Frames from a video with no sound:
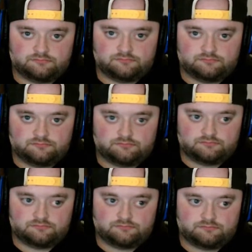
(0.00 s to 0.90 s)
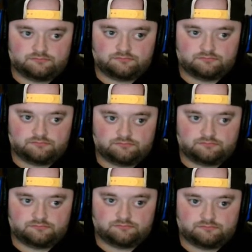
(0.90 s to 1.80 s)

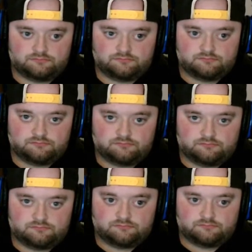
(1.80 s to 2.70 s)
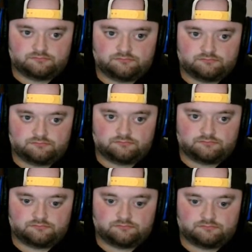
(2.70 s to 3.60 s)

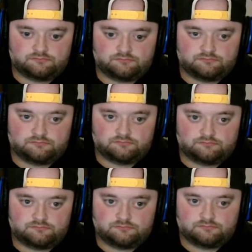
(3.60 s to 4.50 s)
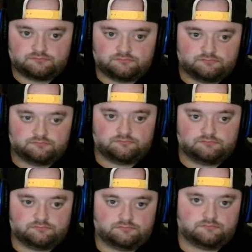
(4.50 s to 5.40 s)

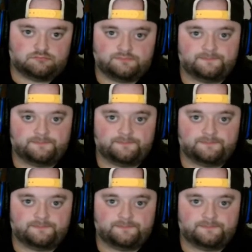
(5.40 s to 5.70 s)
(not speaking)